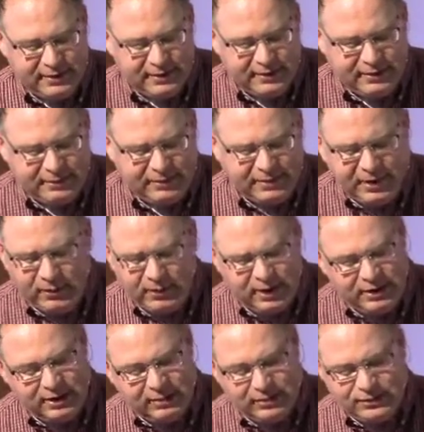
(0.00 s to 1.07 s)
but they were
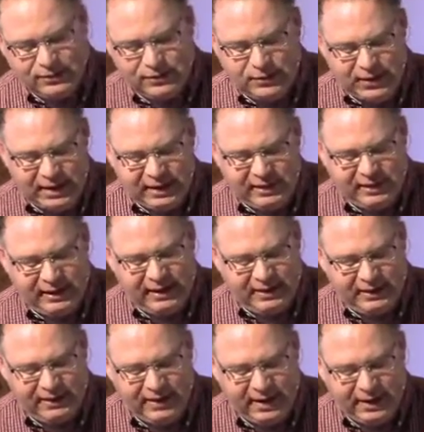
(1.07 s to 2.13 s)
unable to do anything
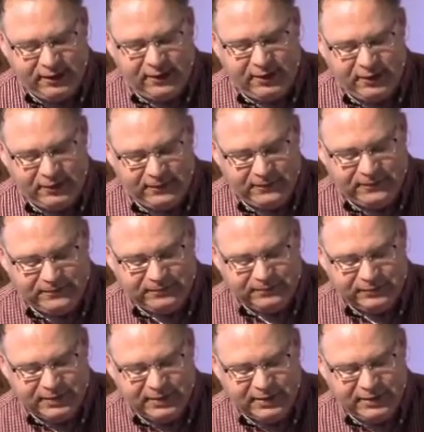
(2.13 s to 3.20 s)
at all,
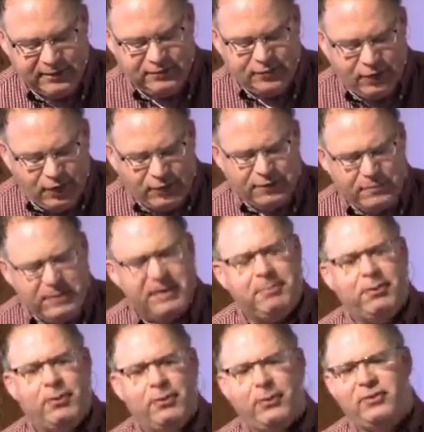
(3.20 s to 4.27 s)
for all the
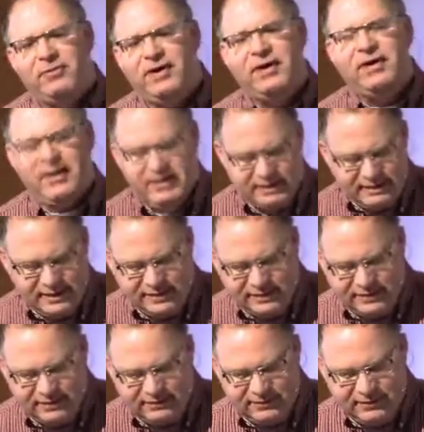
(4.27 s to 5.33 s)
people were very
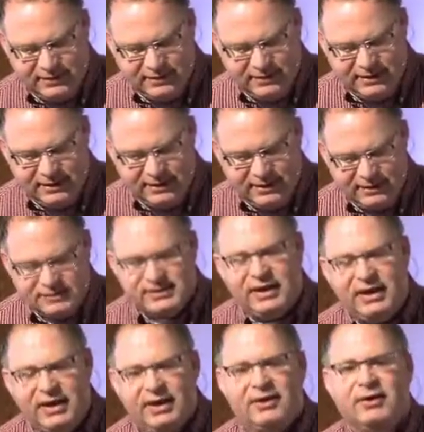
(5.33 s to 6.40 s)
attentive to
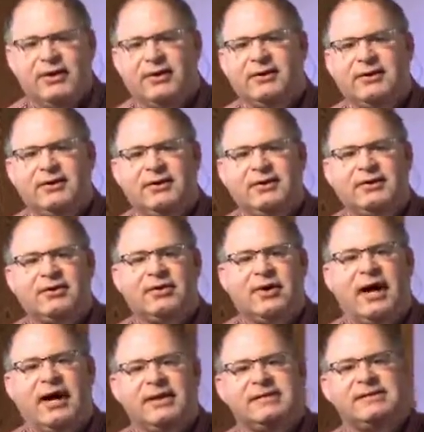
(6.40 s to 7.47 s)
hear
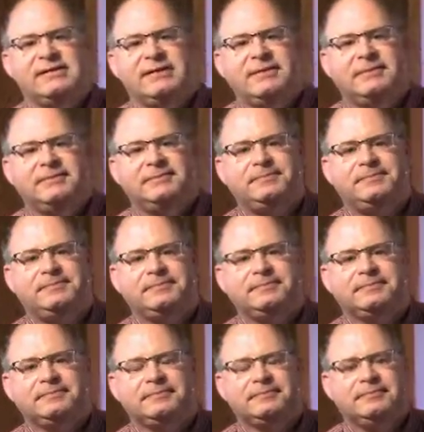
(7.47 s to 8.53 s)
Christ.
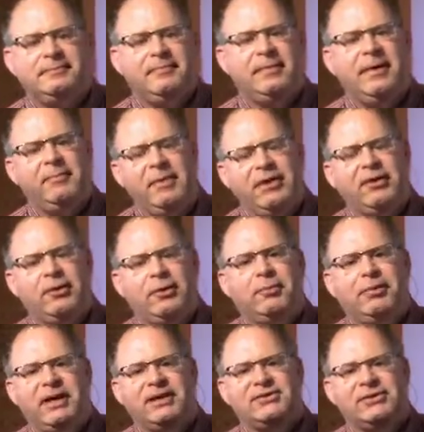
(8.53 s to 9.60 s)
May the Lord
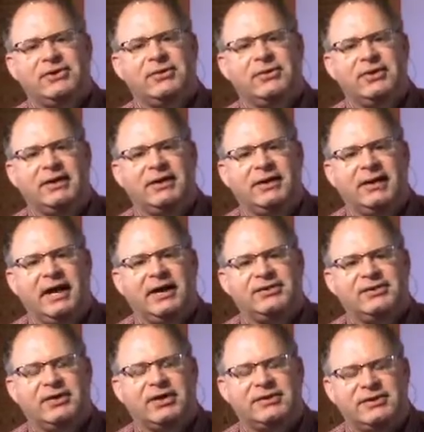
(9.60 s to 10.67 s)
bless you as you
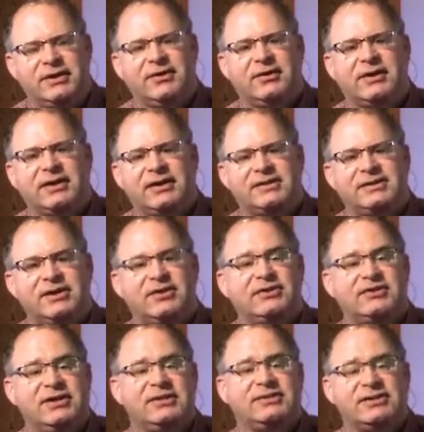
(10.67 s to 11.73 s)
continue to consider
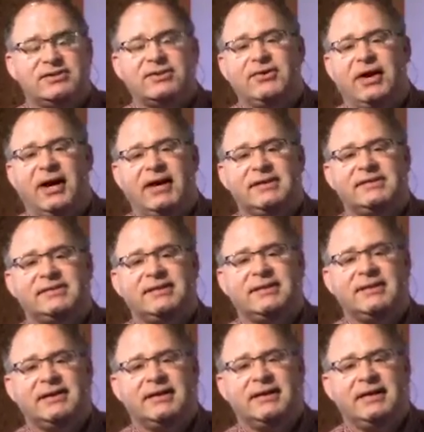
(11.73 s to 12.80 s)
Jesus Christ
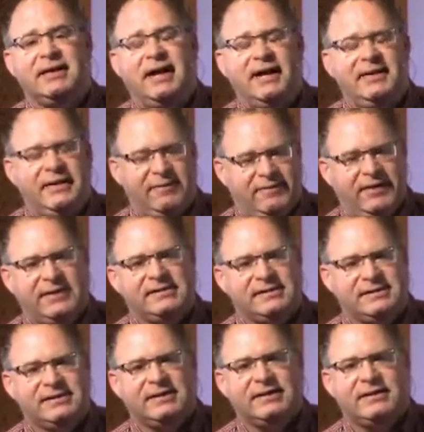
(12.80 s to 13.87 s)
and the
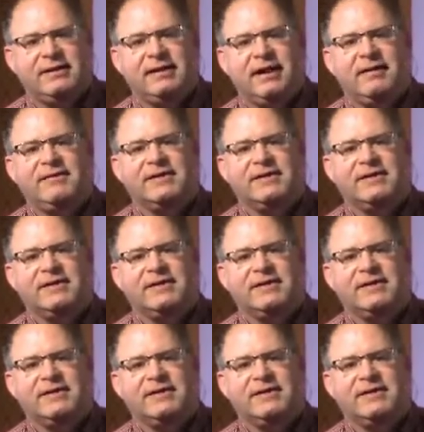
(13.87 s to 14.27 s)
events of this